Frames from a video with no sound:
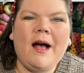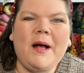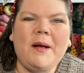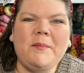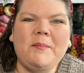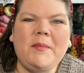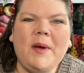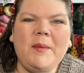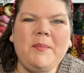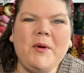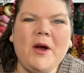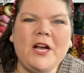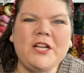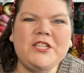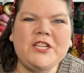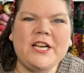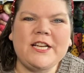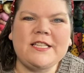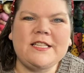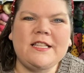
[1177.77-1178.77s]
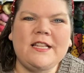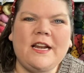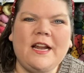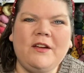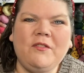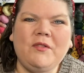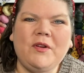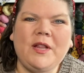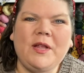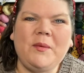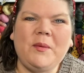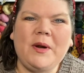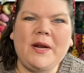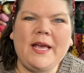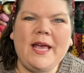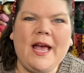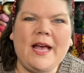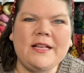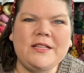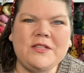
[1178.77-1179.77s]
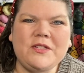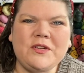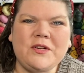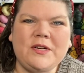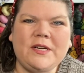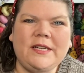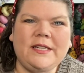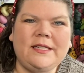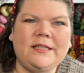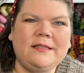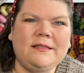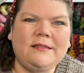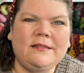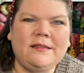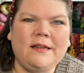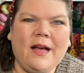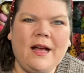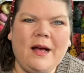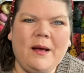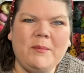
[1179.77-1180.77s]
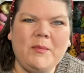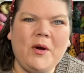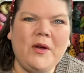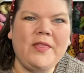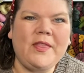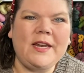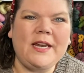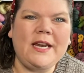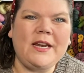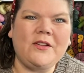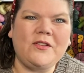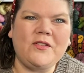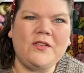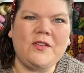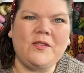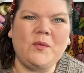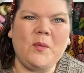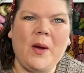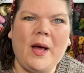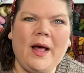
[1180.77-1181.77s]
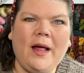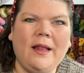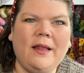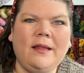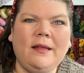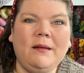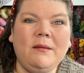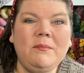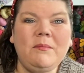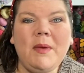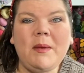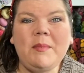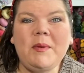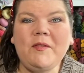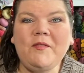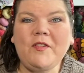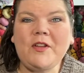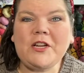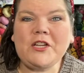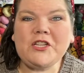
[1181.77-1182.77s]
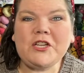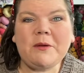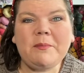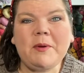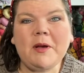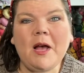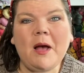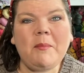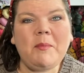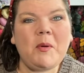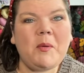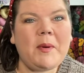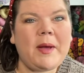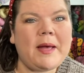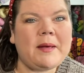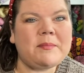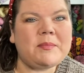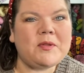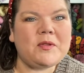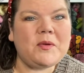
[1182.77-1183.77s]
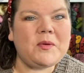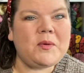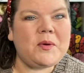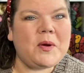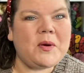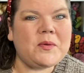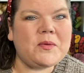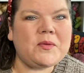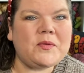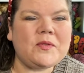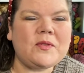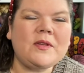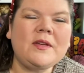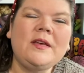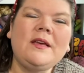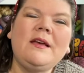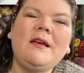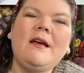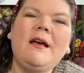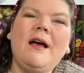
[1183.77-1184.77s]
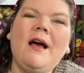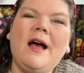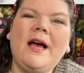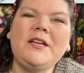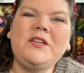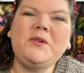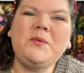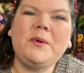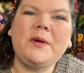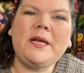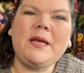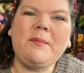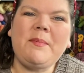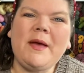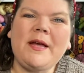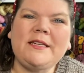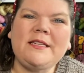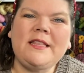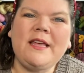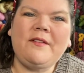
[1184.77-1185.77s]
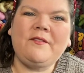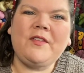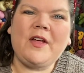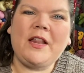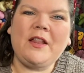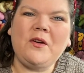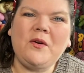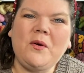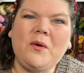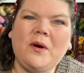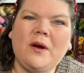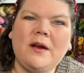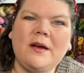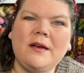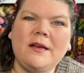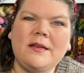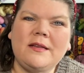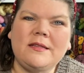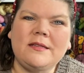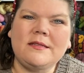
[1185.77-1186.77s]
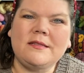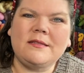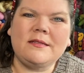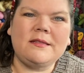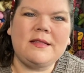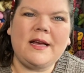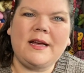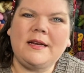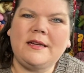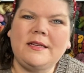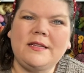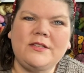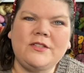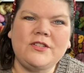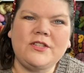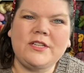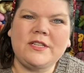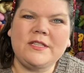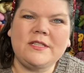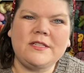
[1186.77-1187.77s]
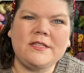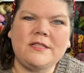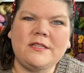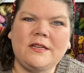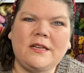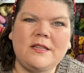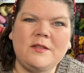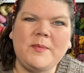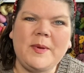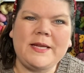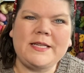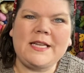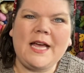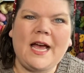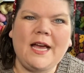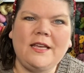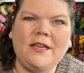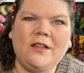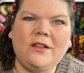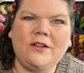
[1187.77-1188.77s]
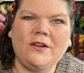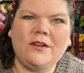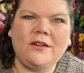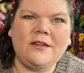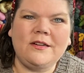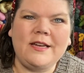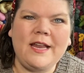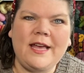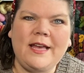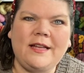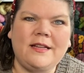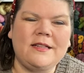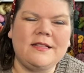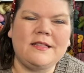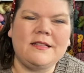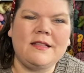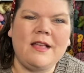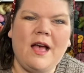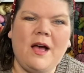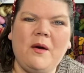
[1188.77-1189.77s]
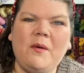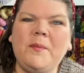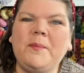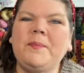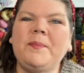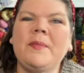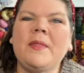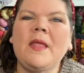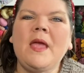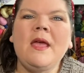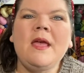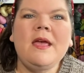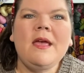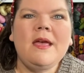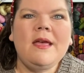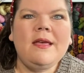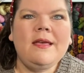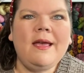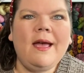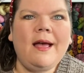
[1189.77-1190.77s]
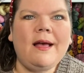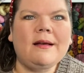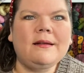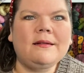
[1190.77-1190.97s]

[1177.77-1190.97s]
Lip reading: my projects that I really want to cast on the needles as well. Maybe finish up a couple whips. Who knows? I do want to get back to that Velocore because that is just a spectacular knit. So yeah.